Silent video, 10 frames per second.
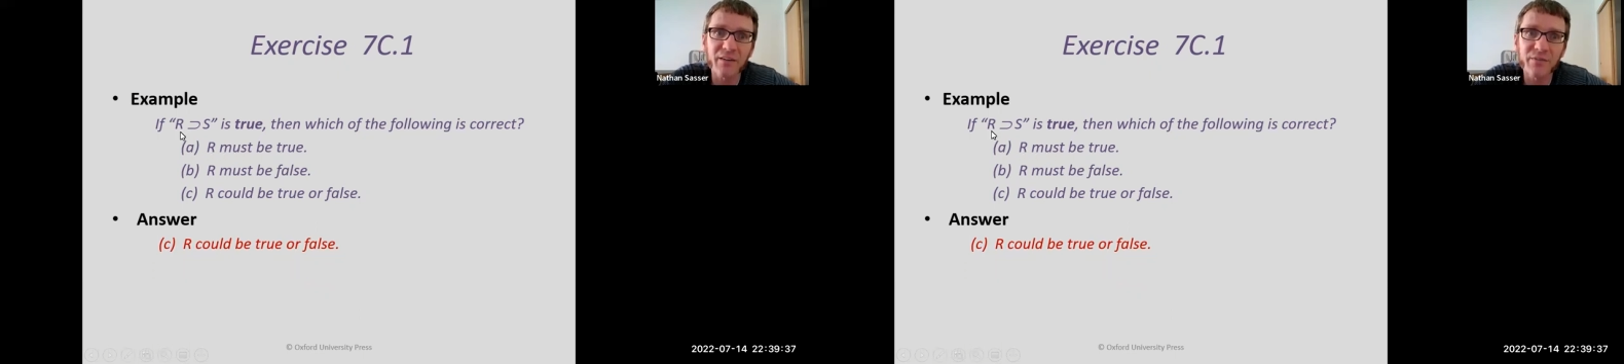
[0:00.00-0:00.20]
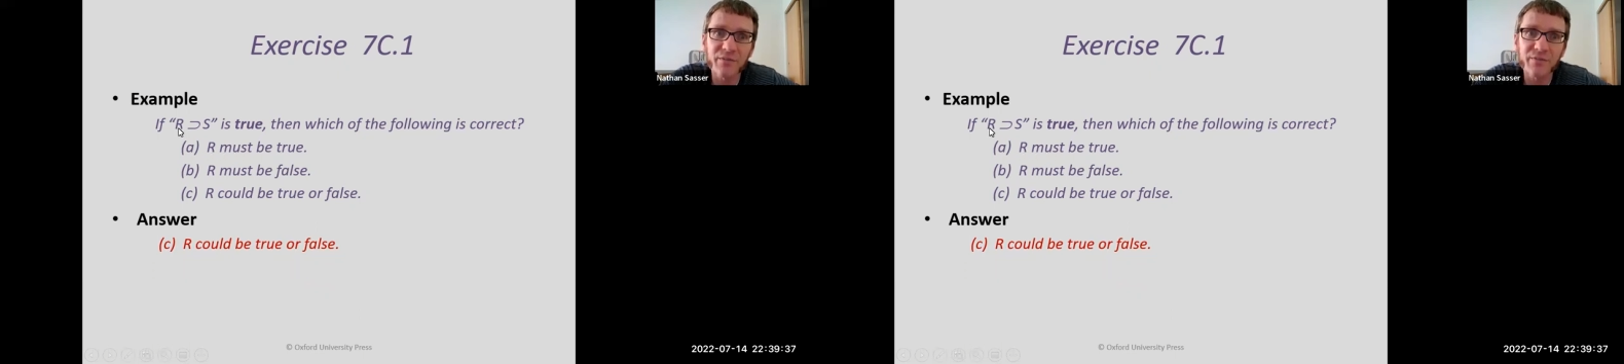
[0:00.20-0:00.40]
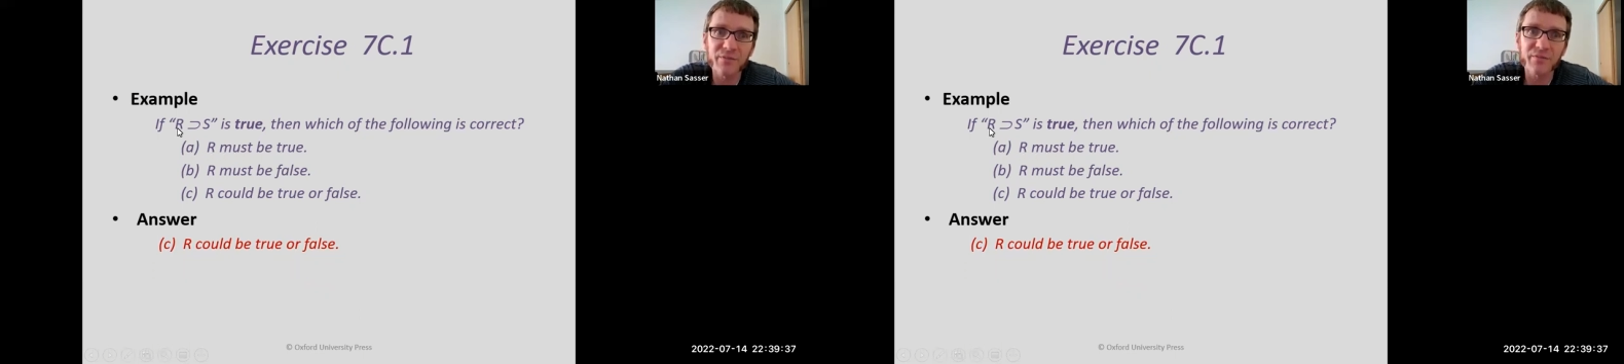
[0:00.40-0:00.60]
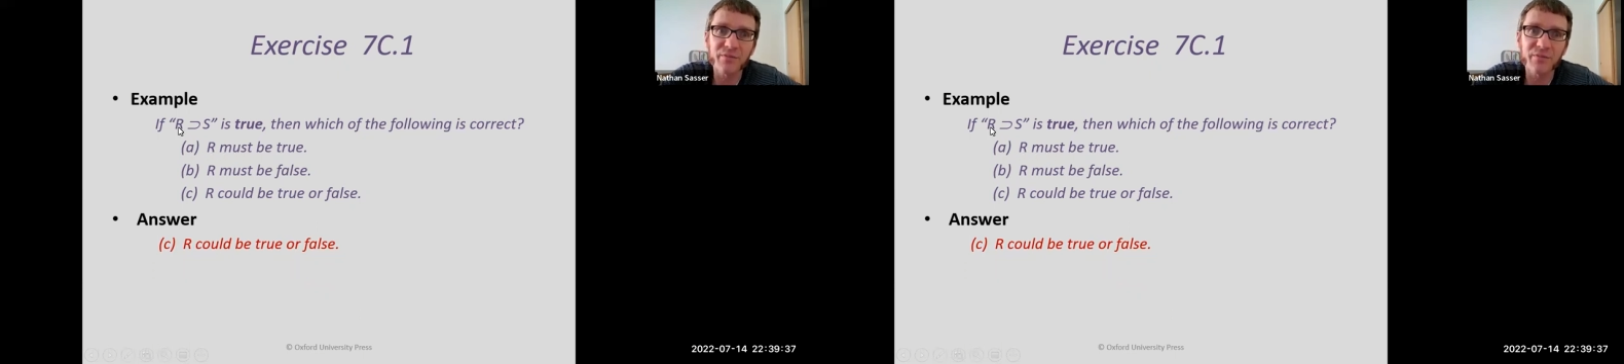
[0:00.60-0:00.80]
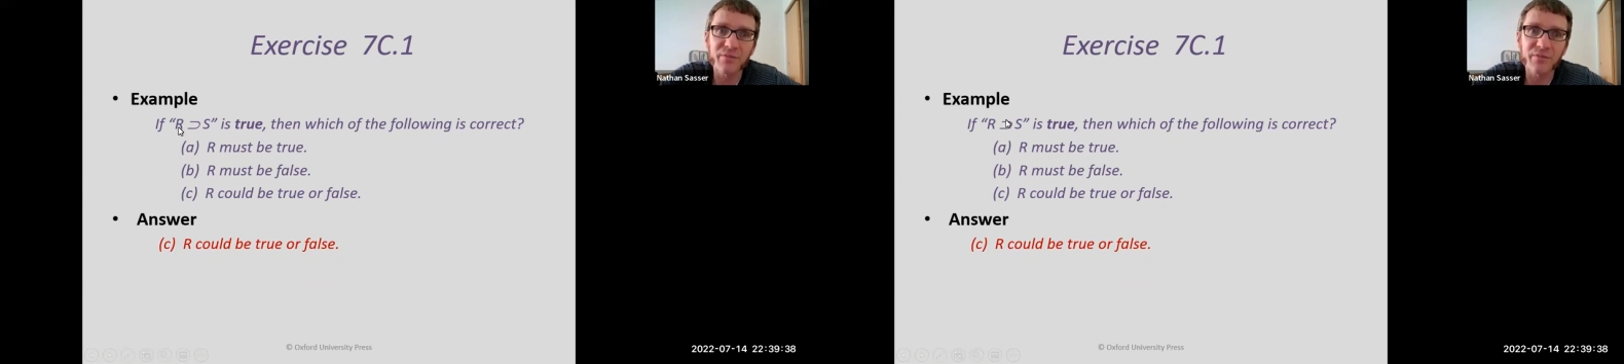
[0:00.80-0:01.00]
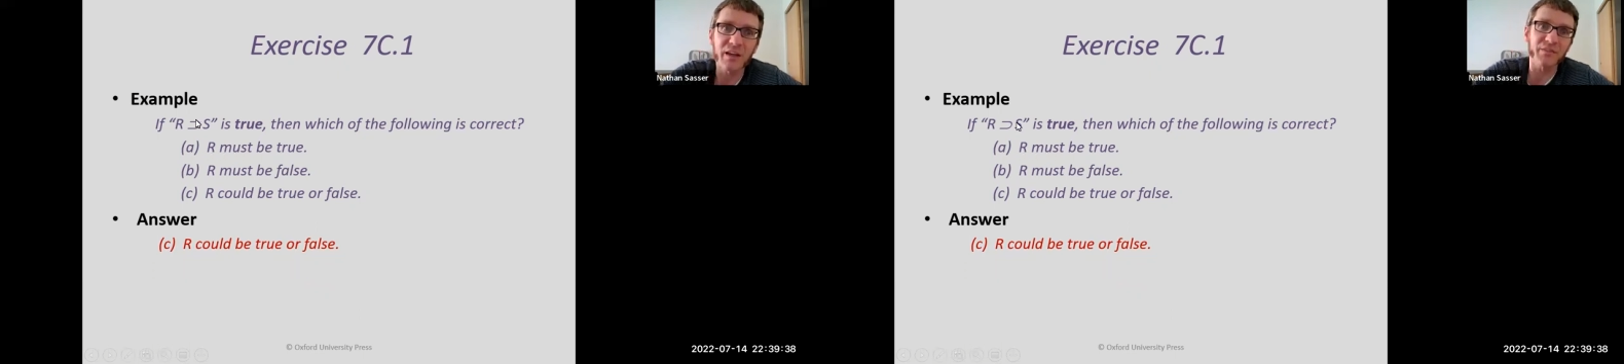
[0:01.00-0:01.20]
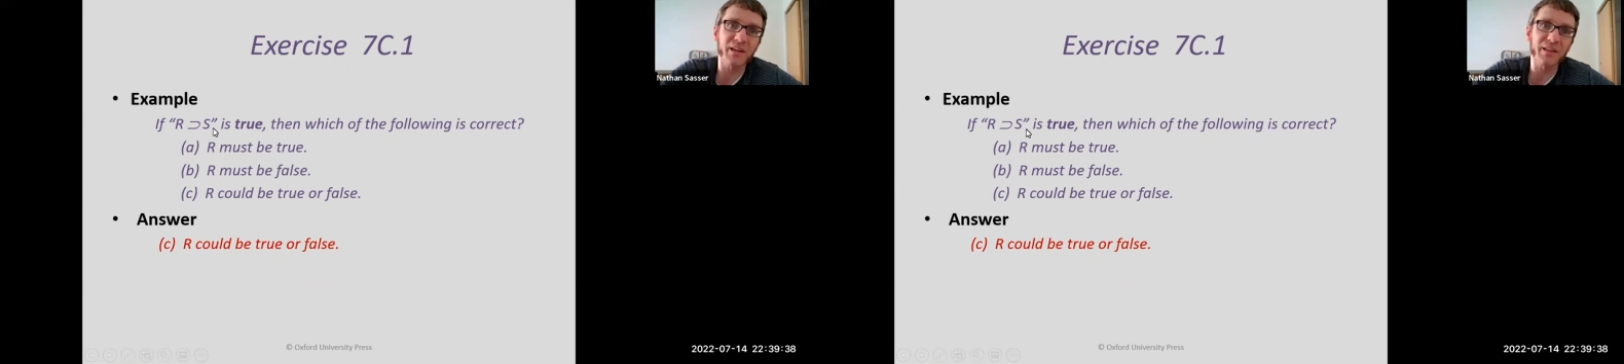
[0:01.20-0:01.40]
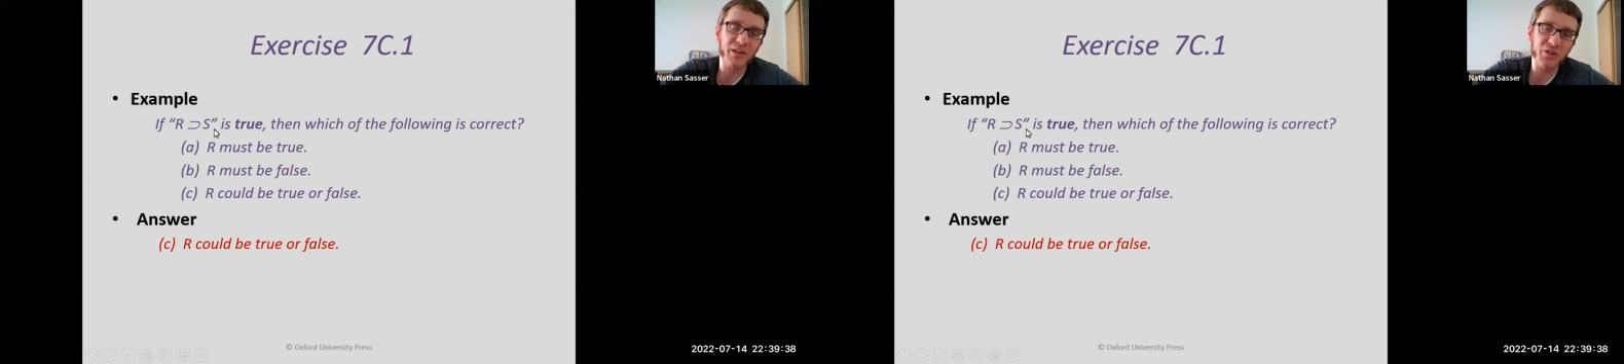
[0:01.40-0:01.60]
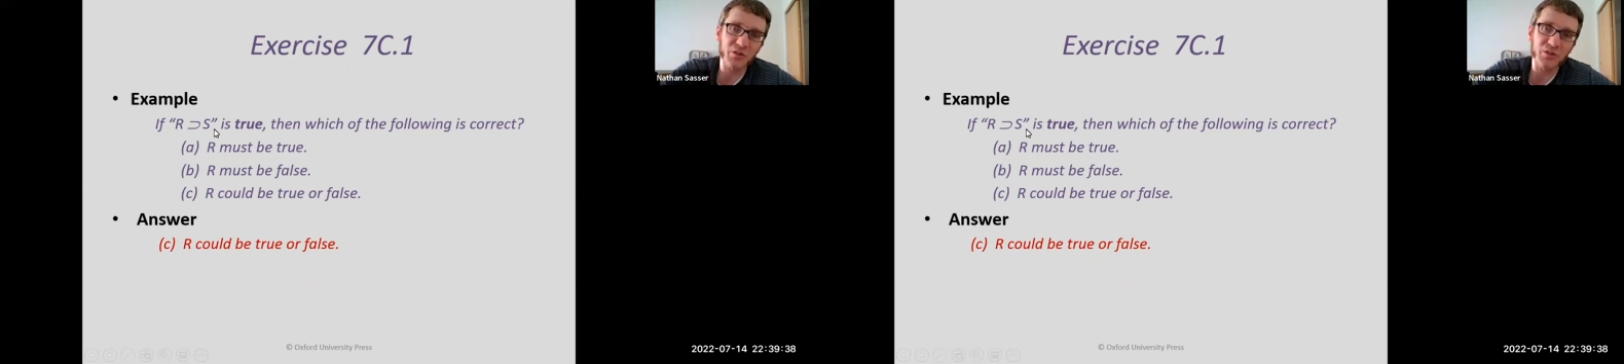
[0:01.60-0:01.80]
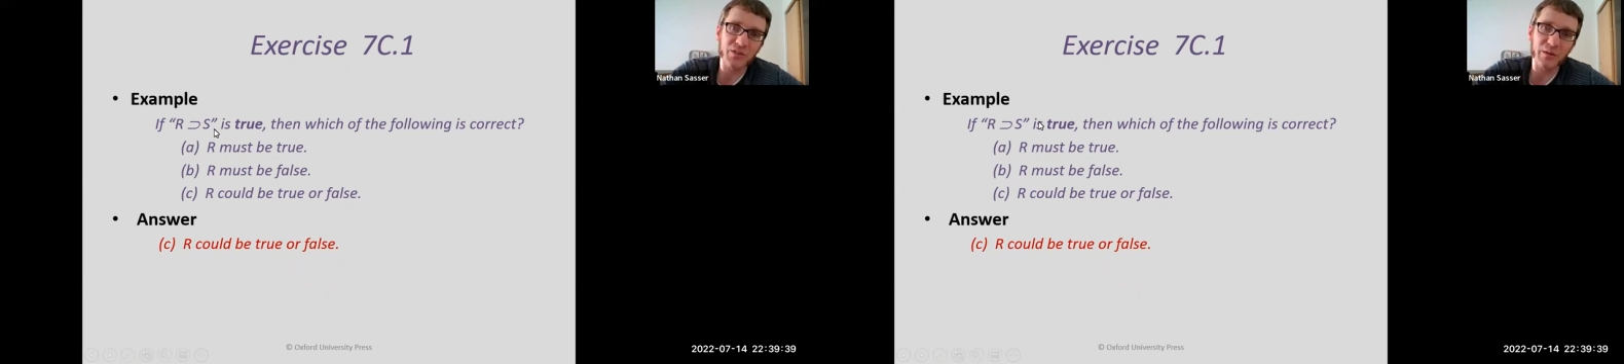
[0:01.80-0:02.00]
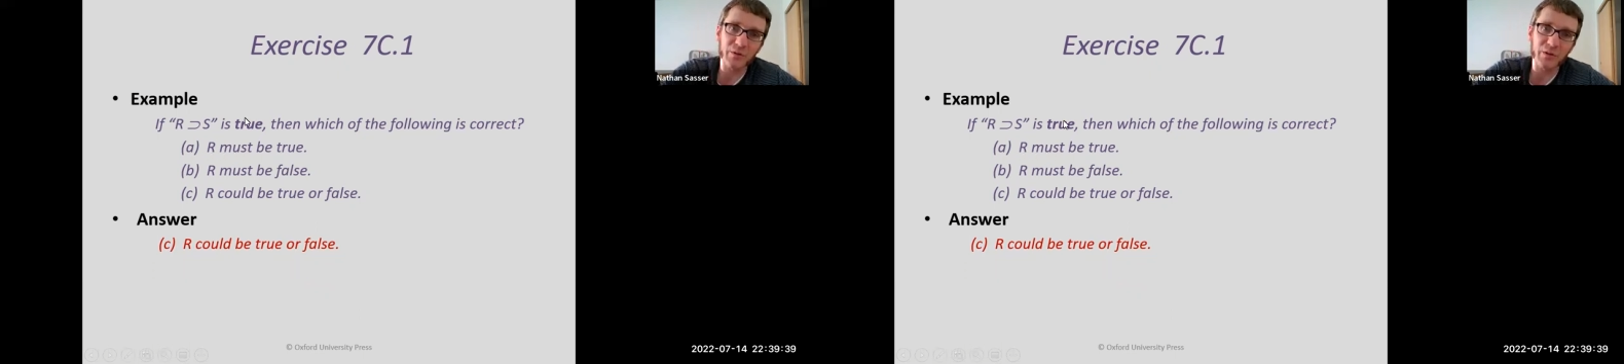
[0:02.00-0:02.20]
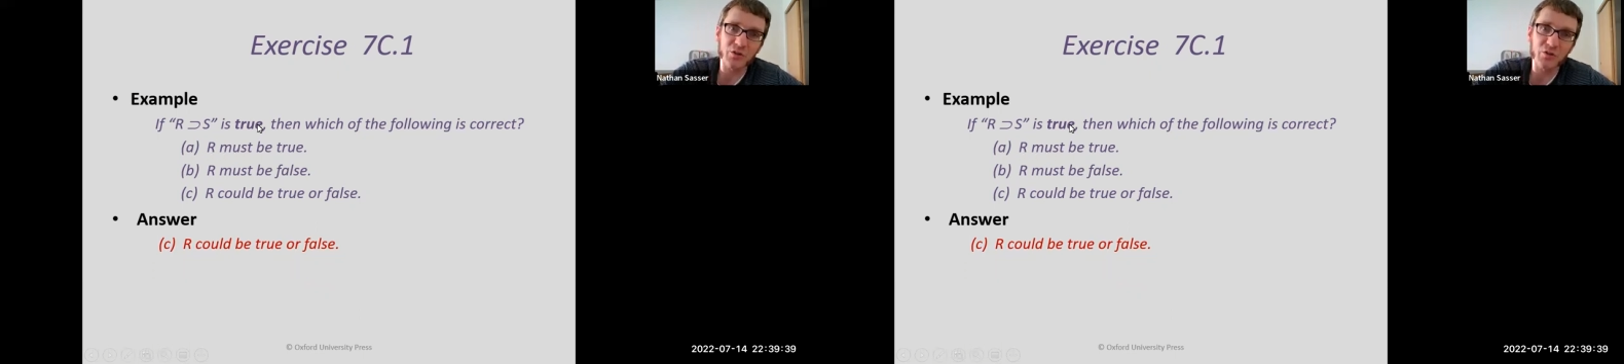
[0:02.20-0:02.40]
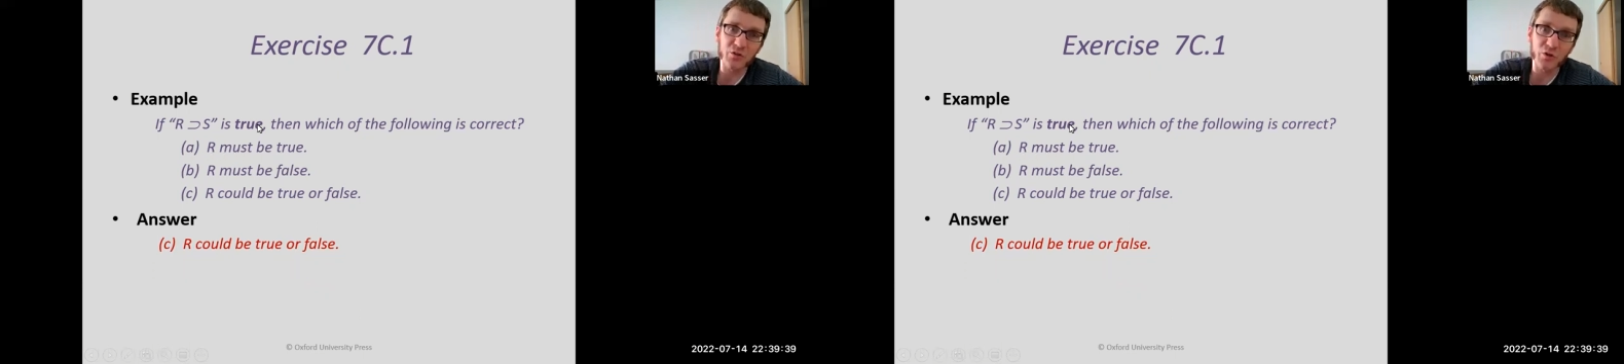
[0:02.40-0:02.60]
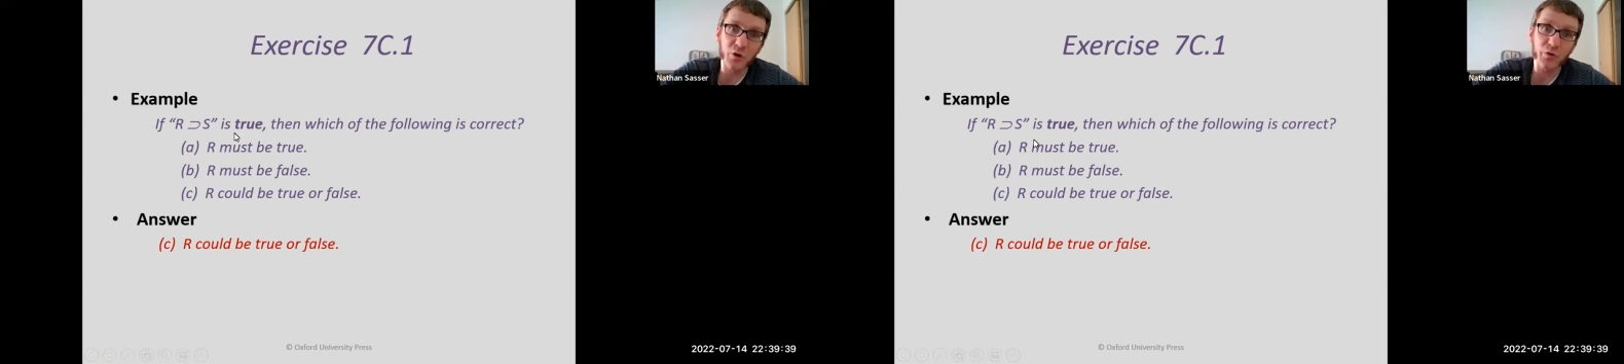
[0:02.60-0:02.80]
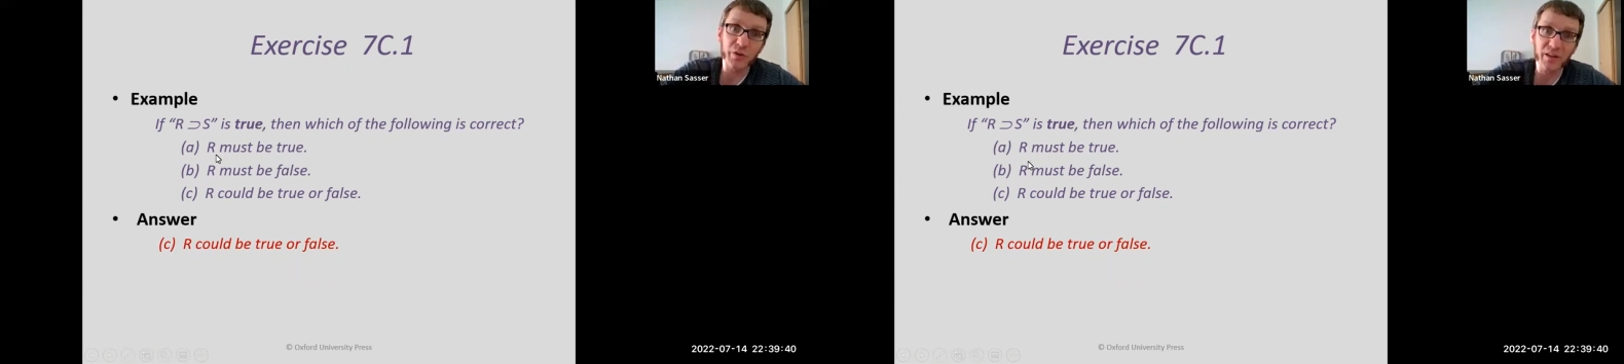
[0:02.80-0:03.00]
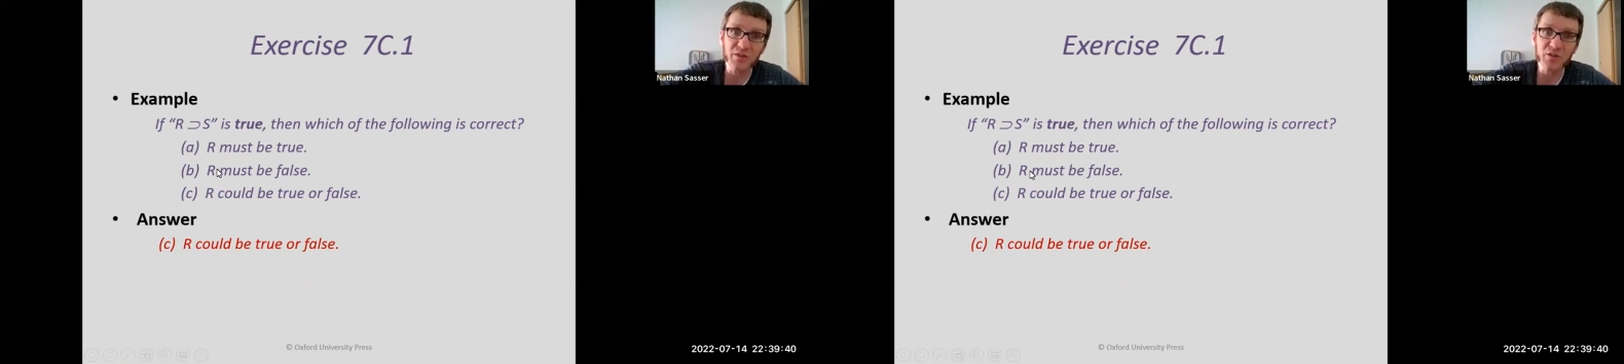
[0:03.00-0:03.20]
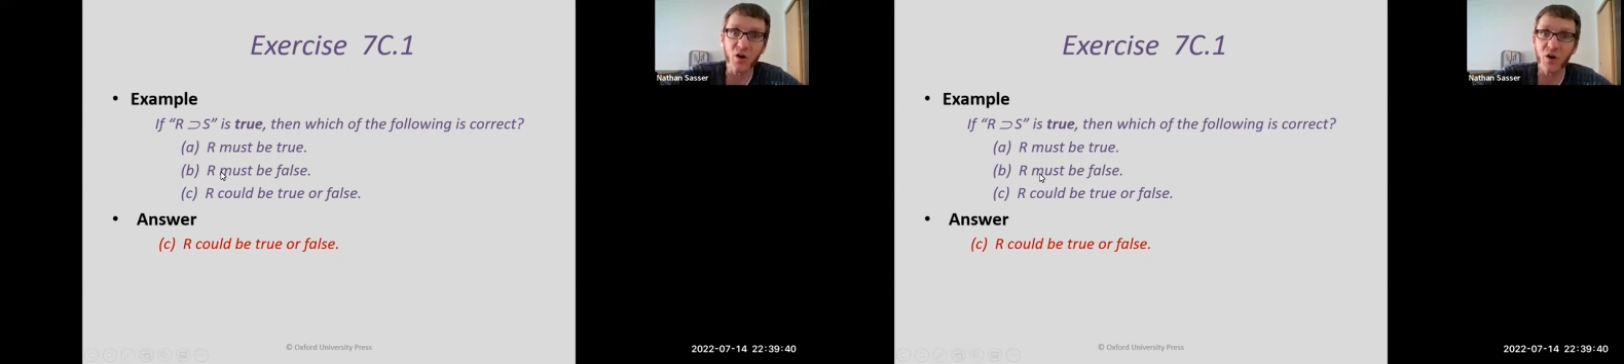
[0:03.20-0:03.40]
If the conditional statement is true,